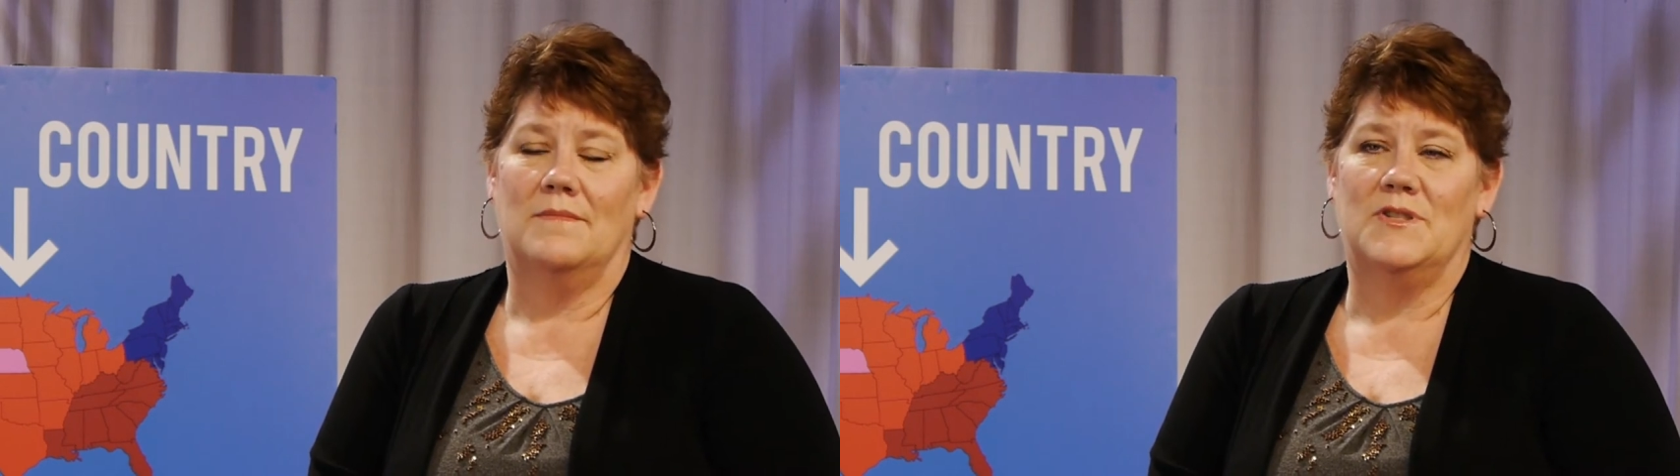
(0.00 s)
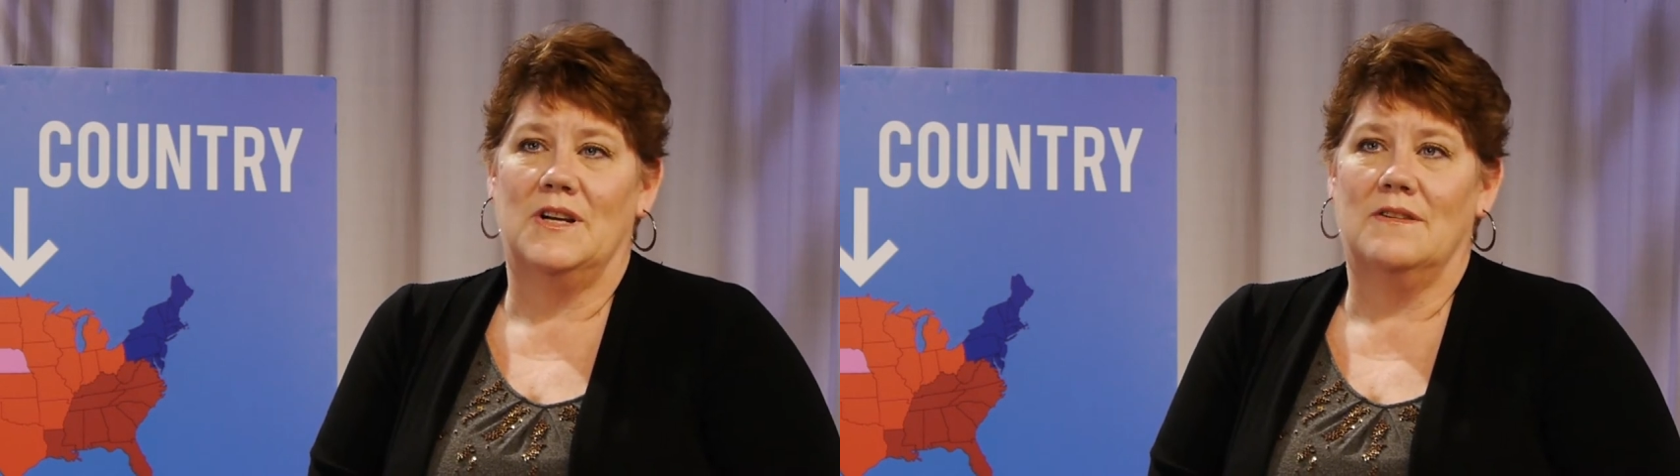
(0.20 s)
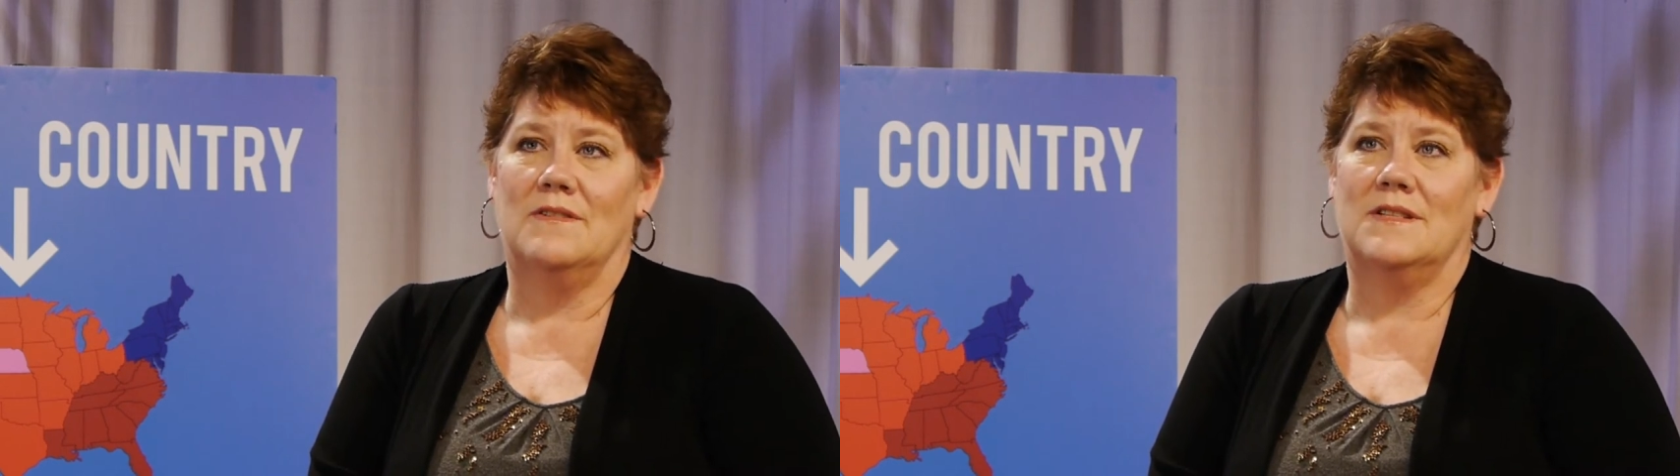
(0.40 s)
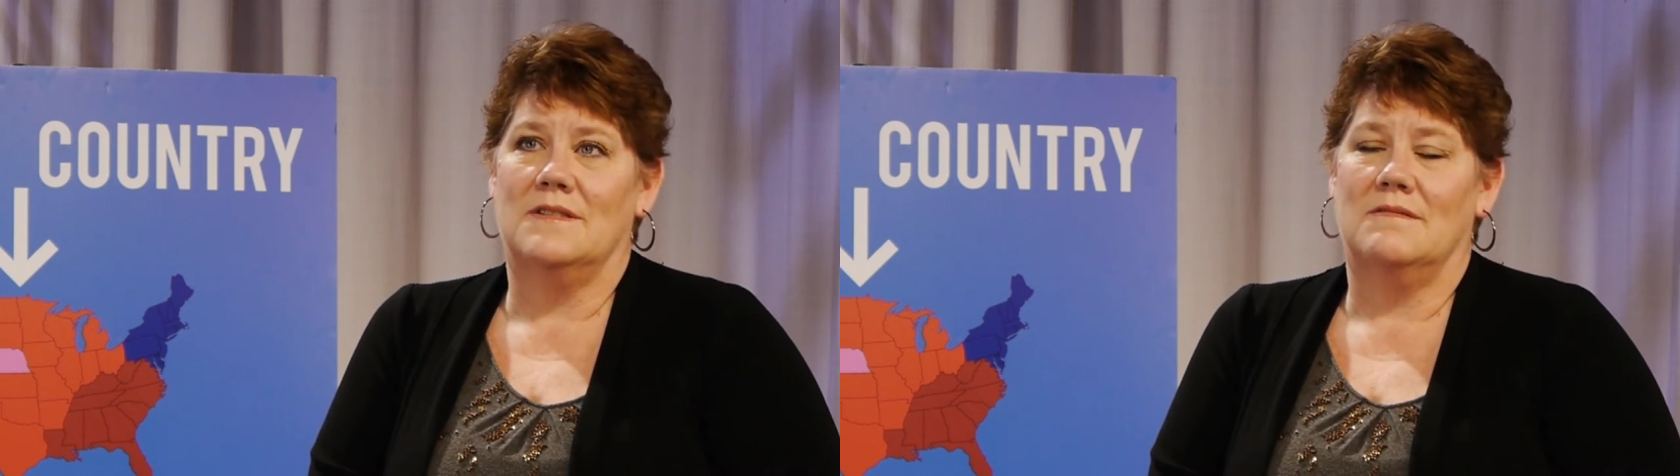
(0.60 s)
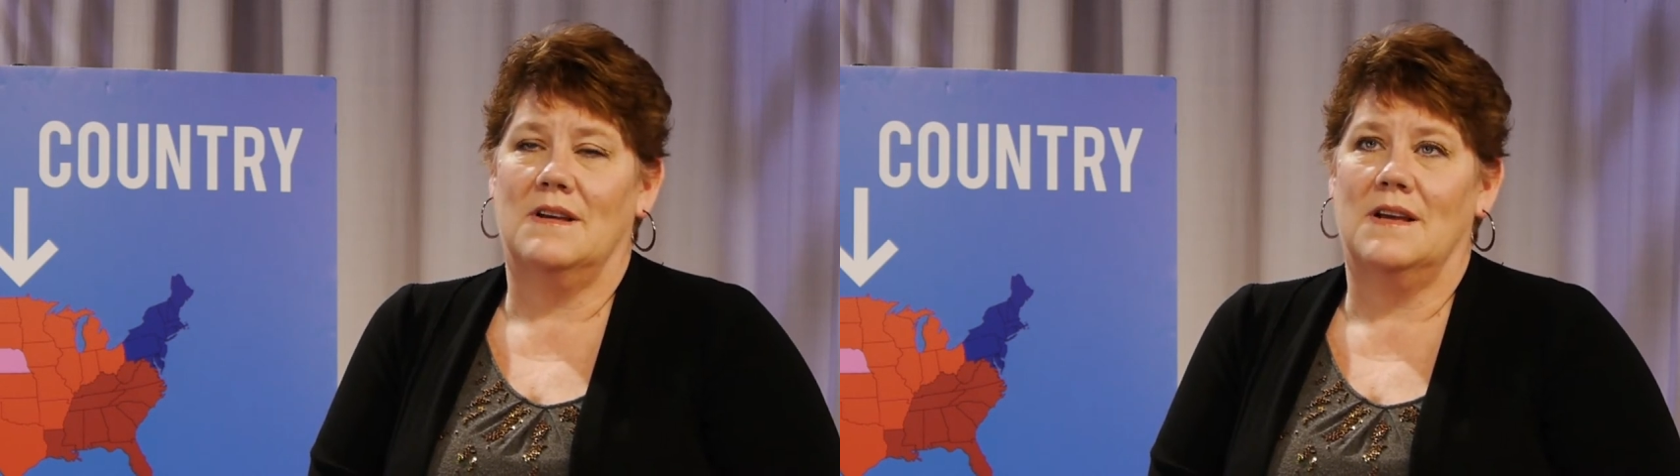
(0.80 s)

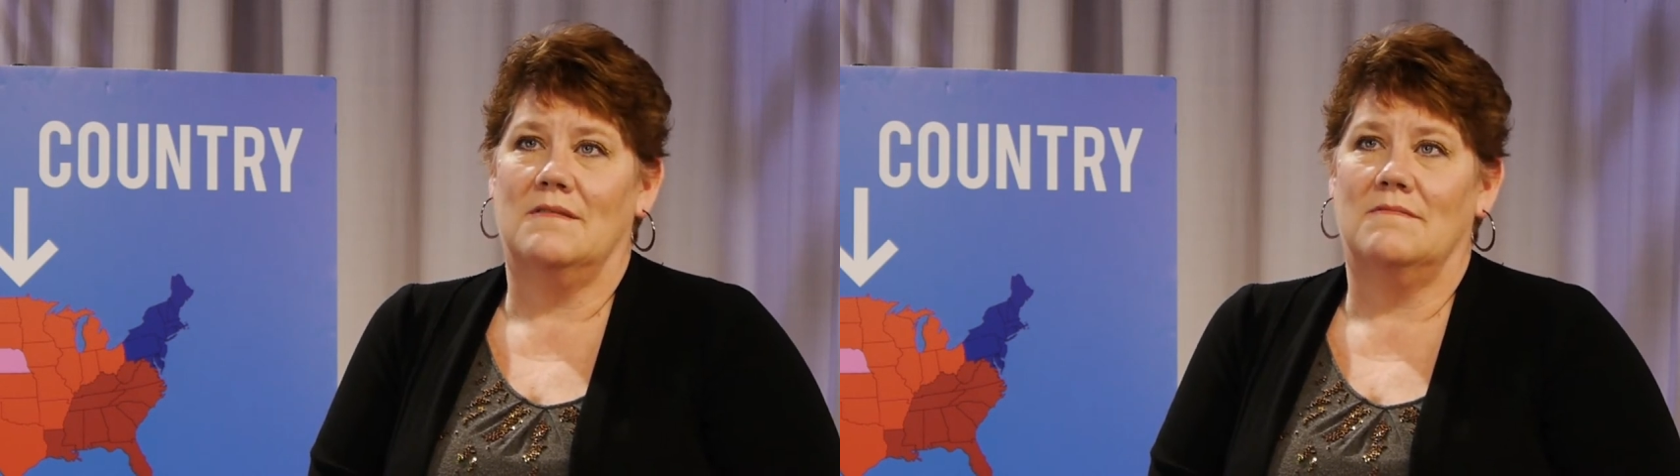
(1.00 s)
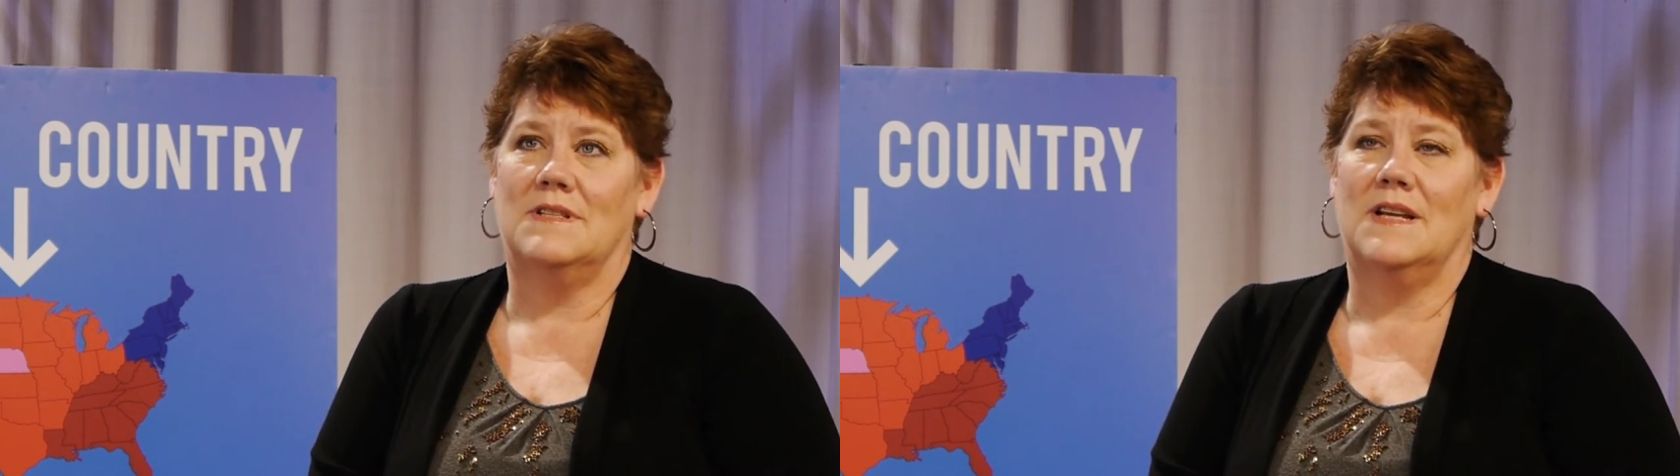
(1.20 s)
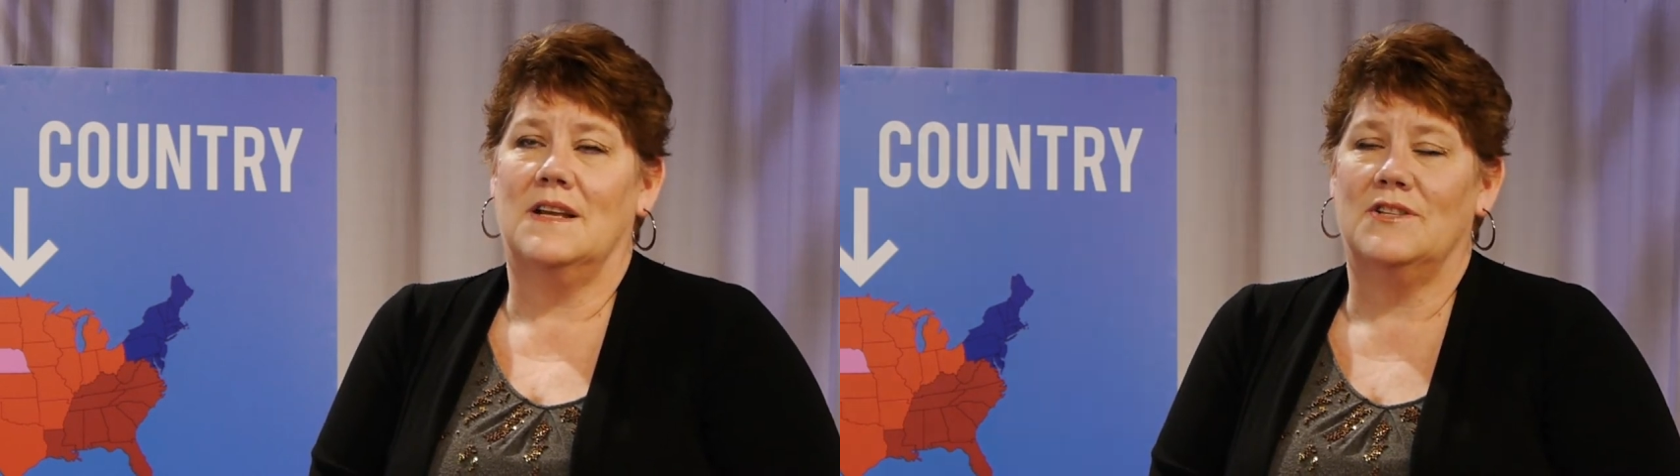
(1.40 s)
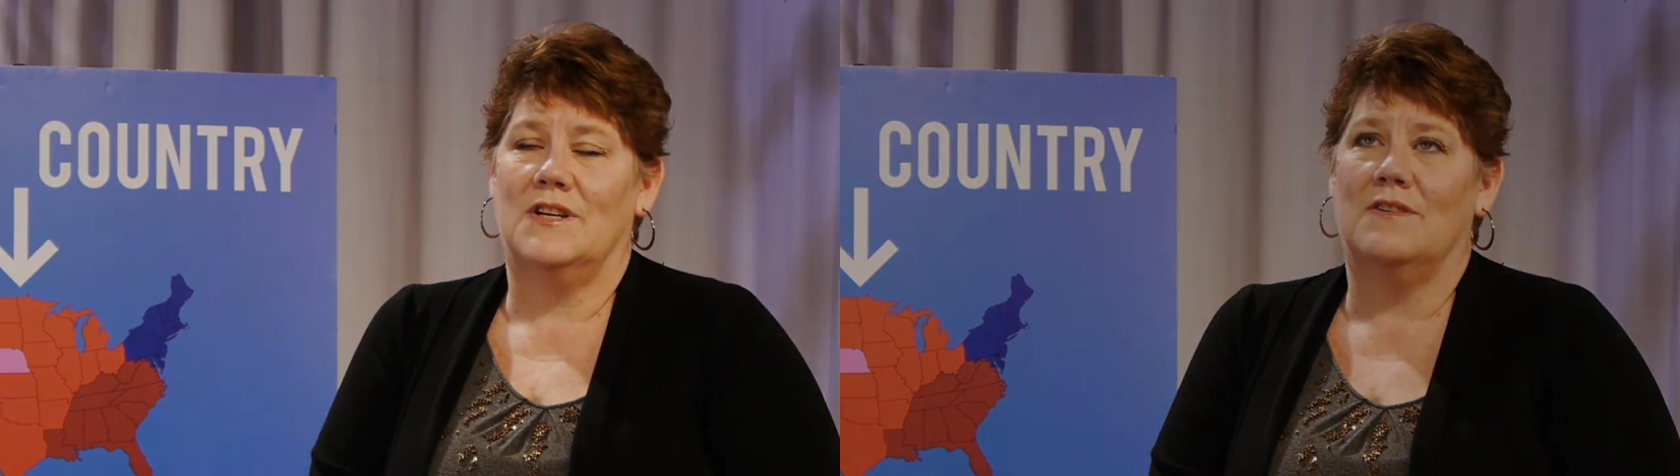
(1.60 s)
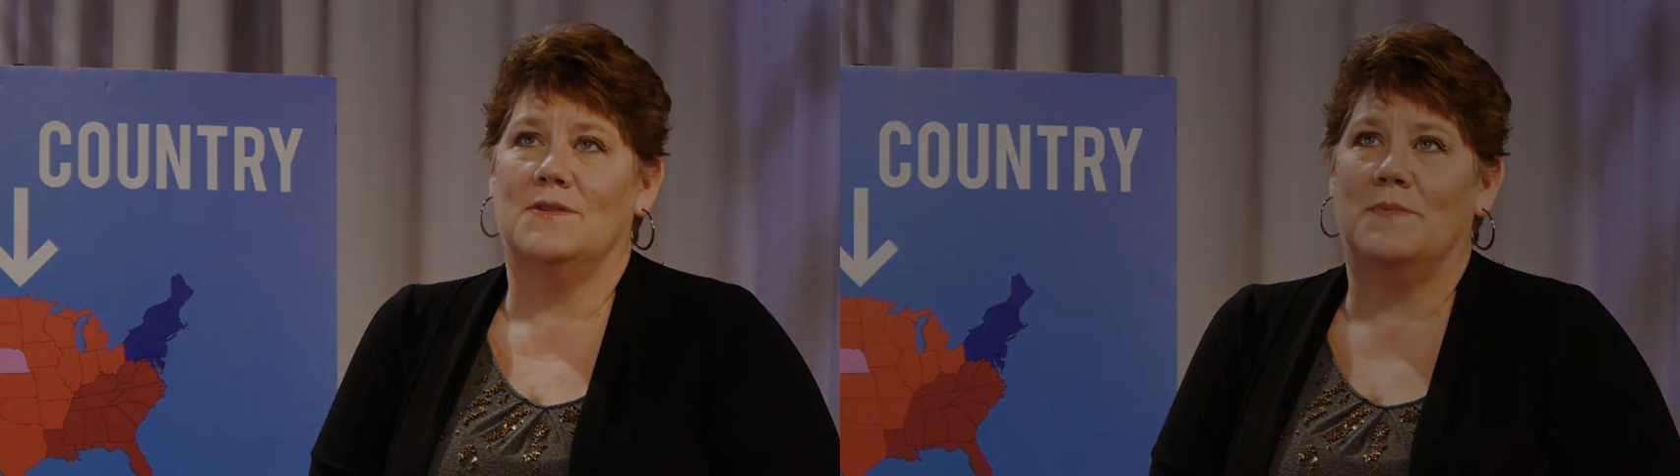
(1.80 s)
jingles and singing
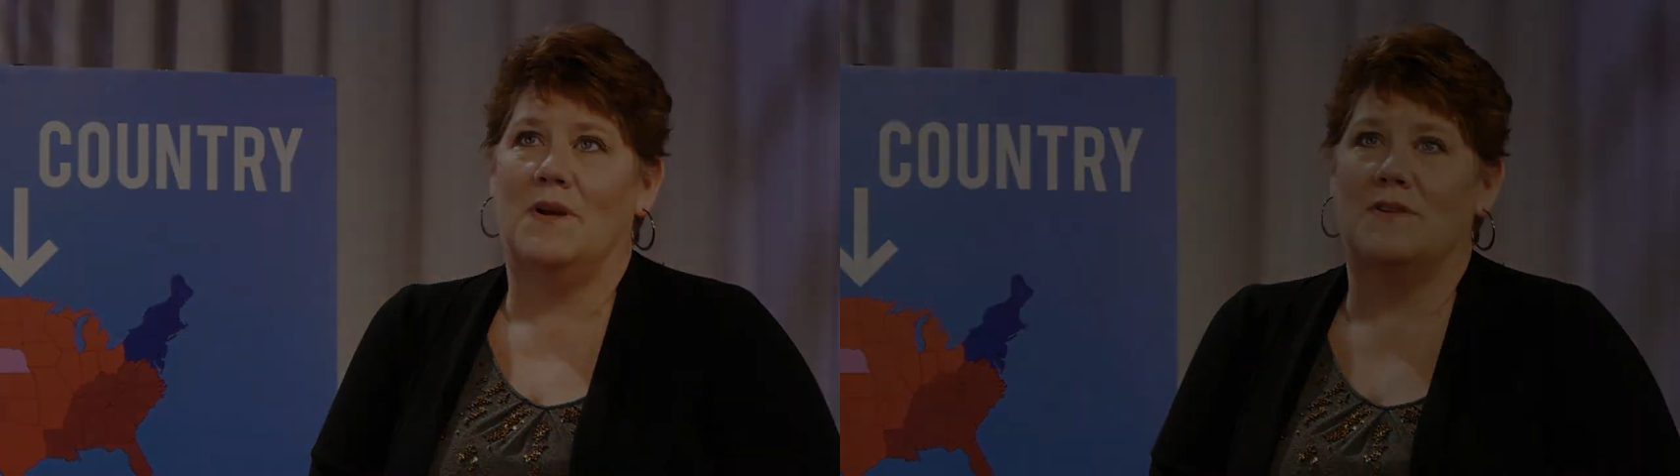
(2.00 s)
jingles, but